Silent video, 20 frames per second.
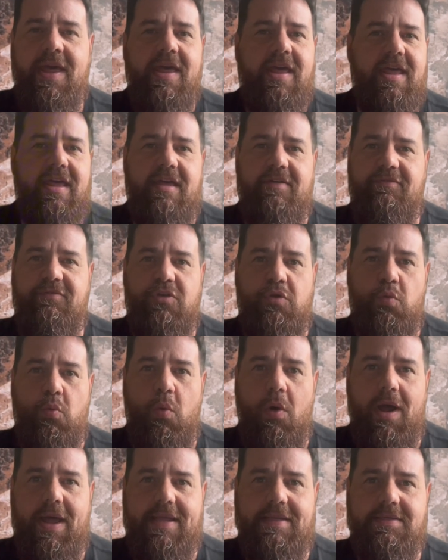If you
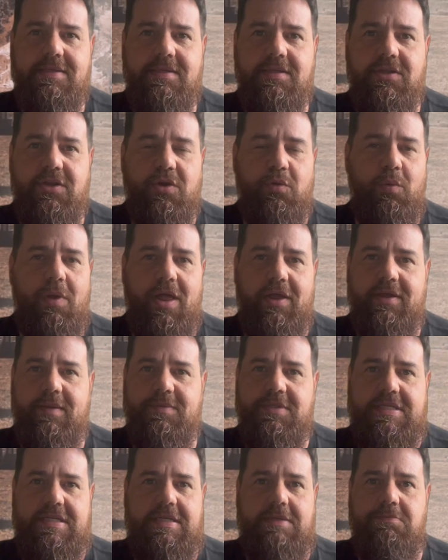want, you're welcome
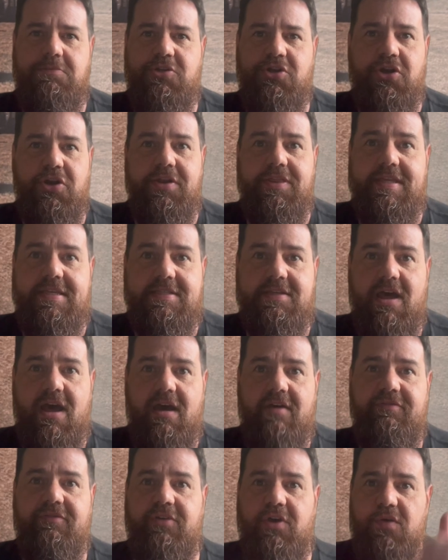to turn this
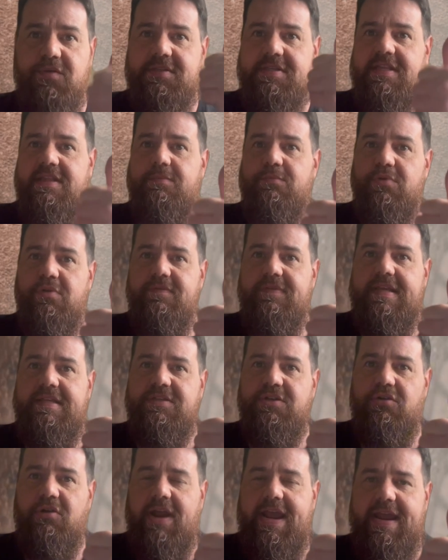off, go see the movie, it's
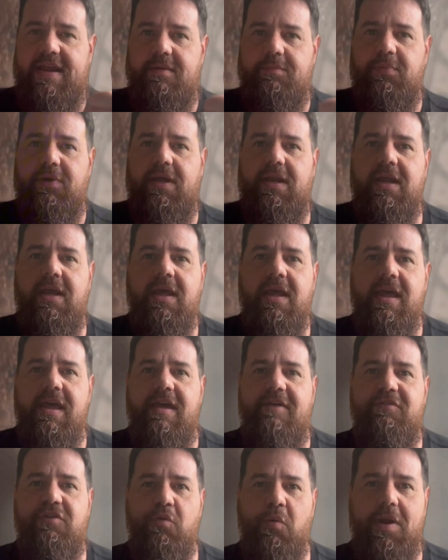great, but
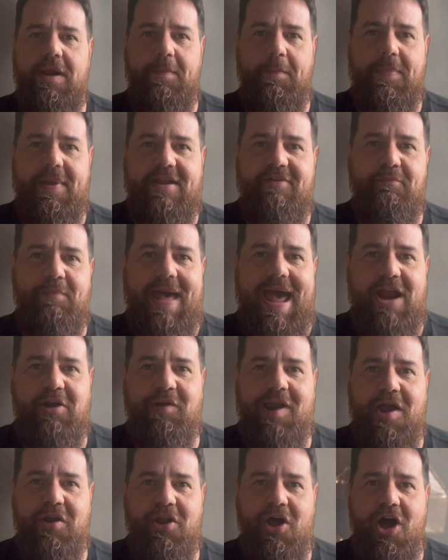if you want a bit of
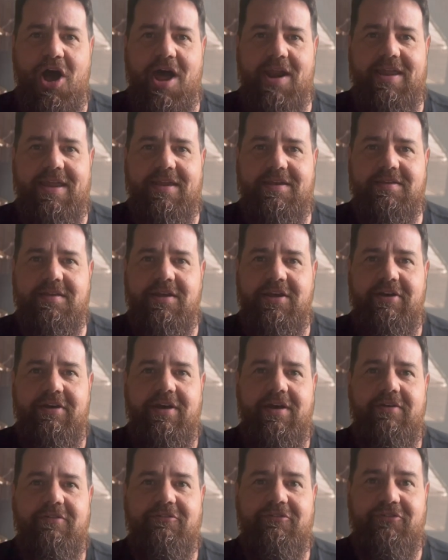background on it
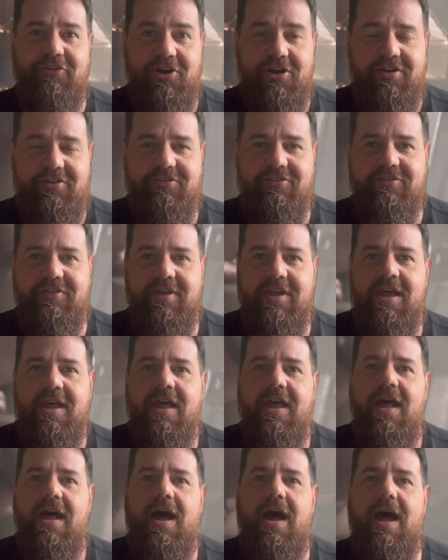first,
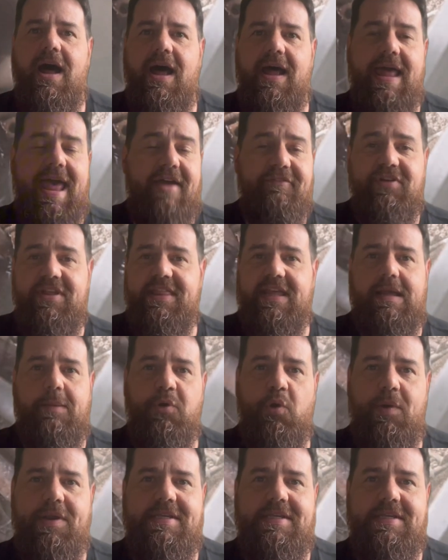everything I'm going